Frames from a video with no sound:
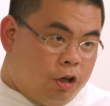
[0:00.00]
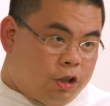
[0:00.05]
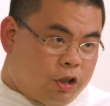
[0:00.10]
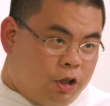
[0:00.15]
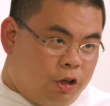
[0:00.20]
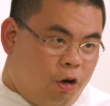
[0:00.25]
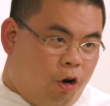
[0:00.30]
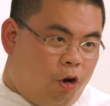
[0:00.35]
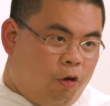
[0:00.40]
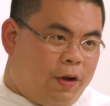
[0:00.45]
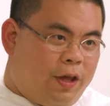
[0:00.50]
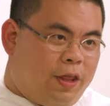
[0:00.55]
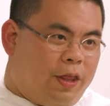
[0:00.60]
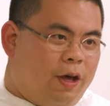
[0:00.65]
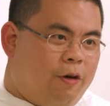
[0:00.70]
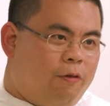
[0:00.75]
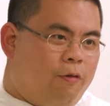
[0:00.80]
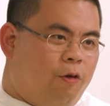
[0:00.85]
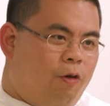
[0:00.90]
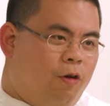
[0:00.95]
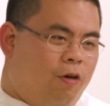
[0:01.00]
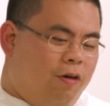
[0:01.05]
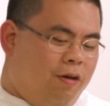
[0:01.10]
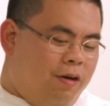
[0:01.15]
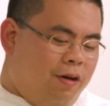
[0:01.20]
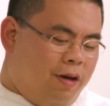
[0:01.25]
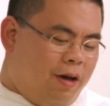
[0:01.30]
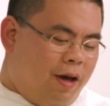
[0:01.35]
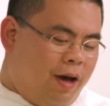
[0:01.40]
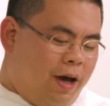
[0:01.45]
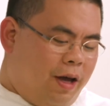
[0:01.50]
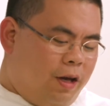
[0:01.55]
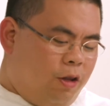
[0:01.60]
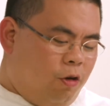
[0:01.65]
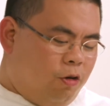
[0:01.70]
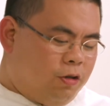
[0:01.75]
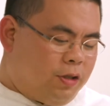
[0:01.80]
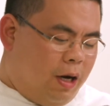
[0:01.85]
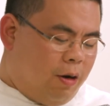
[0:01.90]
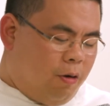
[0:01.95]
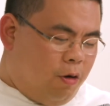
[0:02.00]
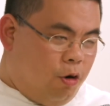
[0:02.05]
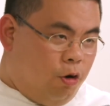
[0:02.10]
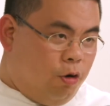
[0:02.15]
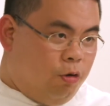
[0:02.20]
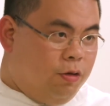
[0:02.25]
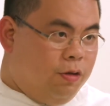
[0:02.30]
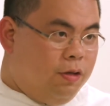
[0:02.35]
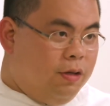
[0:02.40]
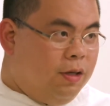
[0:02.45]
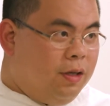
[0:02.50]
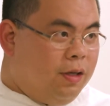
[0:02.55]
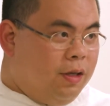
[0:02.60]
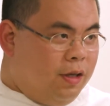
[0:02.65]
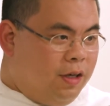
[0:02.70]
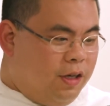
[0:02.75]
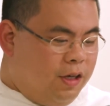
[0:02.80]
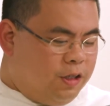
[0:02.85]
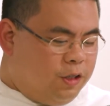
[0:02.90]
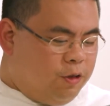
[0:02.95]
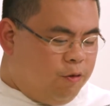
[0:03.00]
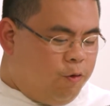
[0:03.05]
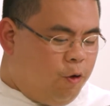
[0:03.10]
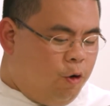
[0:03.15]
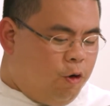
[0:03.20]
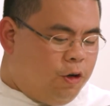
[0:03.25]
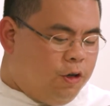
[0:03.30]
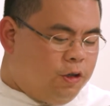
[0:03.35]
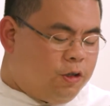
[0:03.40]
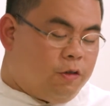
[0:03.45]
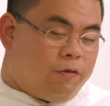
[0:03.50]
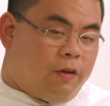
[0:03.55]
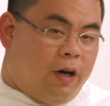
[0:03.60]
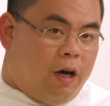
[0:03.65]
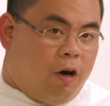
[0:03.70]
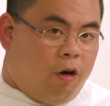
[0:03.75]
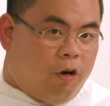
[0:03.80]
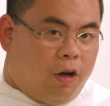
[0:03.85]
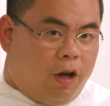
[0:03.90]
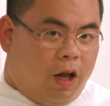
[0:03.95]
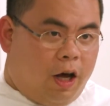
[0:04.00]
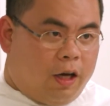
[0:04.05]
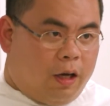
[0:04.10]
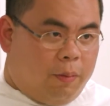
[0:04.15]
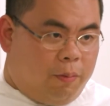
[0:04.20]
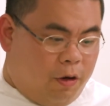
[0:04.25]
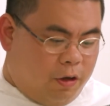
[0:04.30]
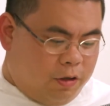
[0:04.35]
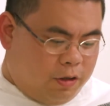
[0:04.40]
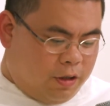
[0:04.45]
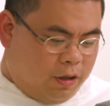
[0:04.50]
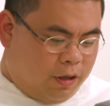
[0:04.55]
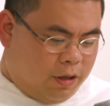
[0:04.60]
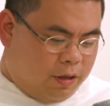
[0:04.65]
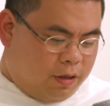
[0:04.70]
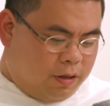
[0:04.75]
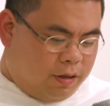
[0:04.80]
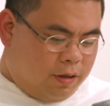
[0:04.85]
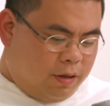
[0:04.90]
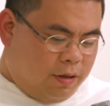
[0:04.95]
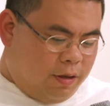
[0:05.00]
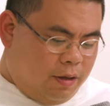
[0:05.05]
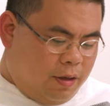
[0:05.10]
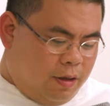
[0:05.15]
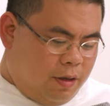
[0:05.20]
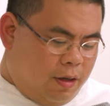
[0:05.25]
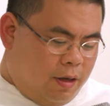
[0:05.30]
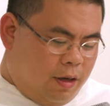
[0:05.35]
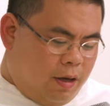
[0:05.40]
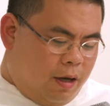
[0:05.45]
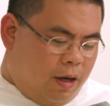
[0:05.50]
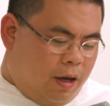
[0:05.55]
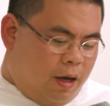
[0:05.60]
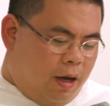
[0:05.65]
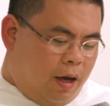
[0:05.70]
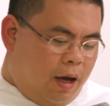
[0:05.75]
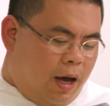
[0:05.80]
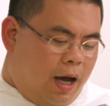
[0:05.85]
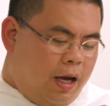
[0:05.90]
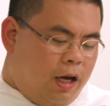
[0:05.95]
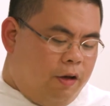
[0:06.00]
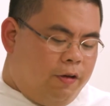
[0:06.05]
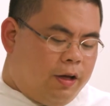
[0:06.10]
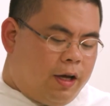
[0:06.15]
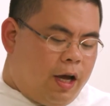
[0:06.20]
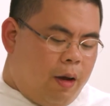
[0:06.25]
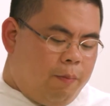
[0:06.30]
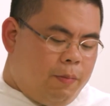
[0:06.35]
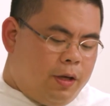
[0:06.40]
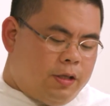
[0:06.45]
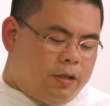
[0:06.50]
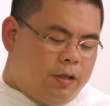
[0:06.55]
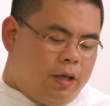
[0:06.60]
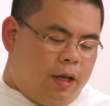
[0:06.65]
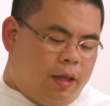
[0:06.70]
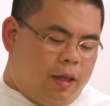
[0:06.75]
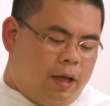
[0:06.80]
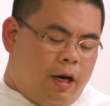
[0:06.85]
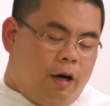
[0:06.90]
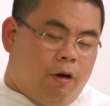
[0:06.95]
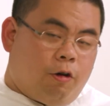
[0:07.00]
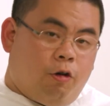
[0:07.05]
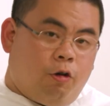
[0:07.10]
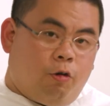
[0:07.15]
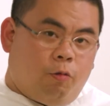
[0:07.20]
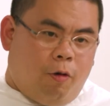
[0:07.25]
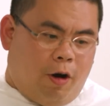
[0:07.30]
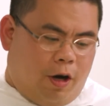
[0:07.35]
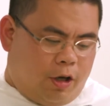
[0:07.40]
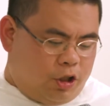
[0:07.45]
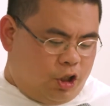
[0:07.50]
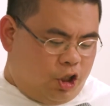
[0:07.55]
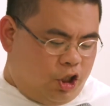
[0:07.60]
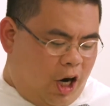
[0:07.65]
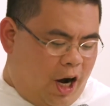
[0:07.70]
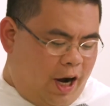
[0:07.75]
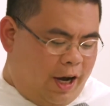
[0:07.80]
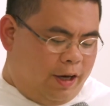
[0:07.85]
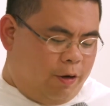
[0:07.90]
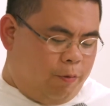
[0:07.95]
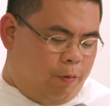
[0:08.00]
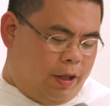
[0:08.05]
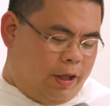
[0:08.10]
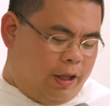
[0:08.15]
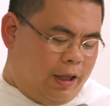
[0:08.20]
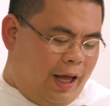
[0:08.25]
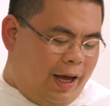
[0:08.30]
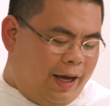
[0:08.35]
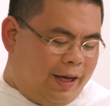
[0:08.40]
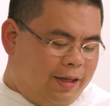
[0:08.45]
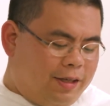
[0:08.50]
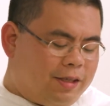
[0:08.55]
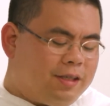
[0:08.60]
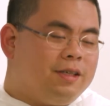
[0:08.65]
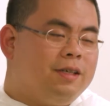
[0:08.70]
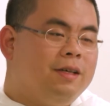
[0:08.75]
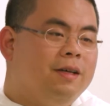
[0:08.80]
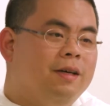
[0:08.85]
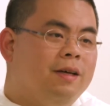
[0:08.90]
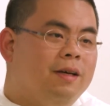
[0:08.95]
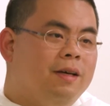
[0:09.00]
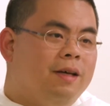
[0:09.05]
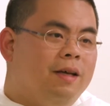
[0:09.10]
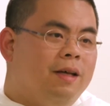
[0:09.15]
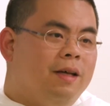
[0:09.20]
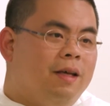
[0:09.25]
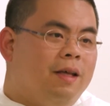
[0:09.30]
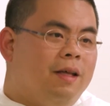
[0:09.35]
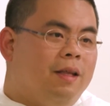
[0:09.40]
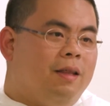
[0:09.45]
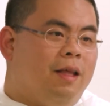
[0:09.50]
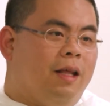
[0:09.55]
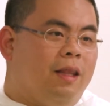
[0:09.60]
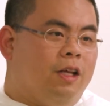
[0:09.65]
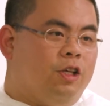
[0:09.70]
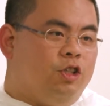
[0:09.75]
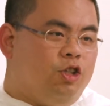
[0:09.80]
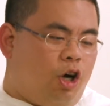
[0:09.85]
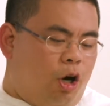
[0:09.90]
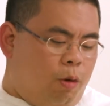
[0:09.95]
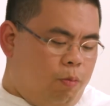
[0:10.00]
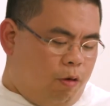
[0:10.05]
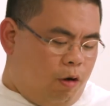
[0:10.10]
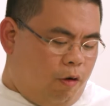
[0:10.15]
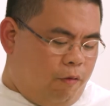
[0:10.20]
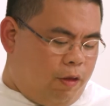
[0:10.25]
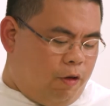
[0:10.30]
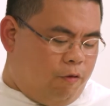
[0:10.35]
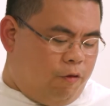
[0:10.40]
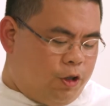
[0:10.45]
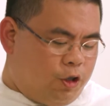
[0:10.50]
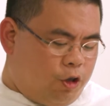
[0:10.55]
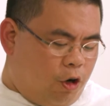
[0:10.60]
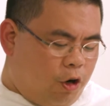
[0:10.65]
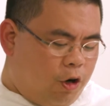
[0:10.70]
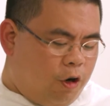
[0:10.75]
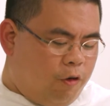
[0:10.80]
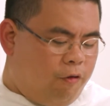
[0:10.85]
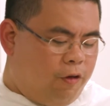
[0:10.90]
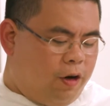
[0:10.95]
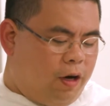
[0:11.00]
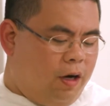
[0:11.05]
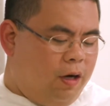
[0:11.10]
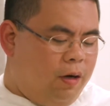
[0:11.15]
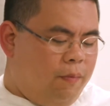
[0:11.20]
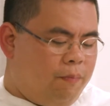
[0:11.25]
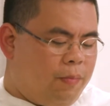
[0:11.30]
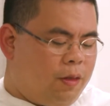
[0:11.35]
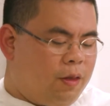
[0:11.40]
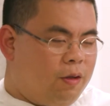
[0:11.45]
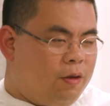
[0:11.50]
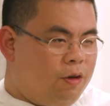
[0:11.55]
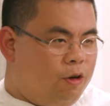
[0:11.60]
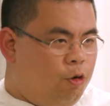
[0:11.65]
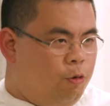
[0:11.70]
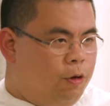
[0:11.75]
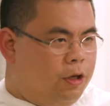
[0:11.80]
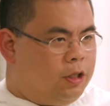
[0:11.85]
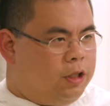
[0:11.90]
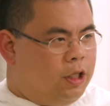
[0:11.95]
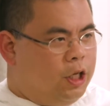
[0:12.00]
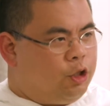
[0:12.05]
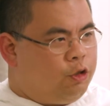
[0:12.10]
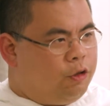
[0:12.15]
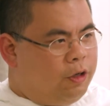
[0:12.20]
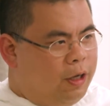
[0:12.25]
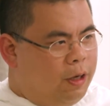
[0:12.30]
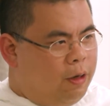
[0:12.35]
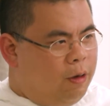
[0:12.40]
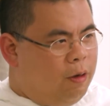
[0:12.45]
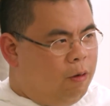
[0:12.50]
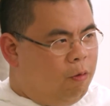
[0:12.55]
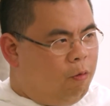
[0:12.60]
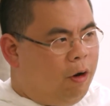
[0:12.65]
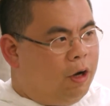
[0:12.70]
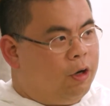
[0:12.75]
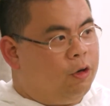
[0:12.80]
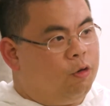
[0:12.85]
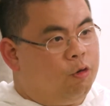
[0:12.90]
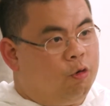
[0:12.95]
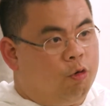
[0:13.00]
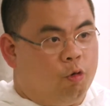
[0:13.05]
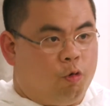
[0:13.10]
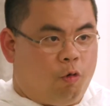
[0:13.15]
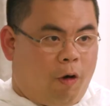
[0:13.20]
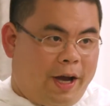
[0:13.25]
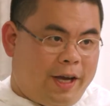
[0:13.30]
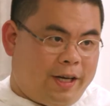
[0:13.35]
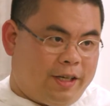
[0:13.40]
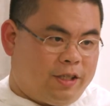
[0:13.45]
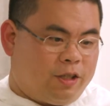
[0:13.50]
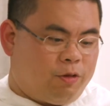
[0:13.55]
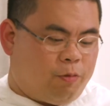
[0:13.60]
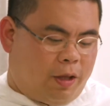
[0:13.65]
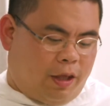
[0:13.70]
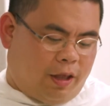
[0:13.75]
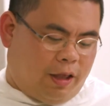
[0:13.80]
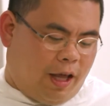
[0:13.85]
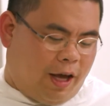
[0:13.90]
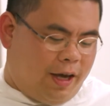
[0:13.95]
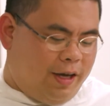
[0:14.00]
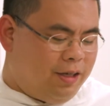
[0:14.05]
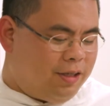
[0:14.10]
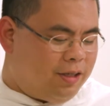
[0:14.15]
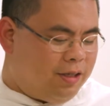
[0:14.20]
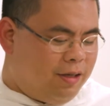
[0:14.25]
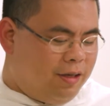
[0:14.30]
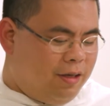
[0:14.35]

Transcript: glory, therefore, and not our own, is the focus of our online apostolate. And if it can be said that our good works shine with light, then the job of the photographer, who is literally one who writes with light,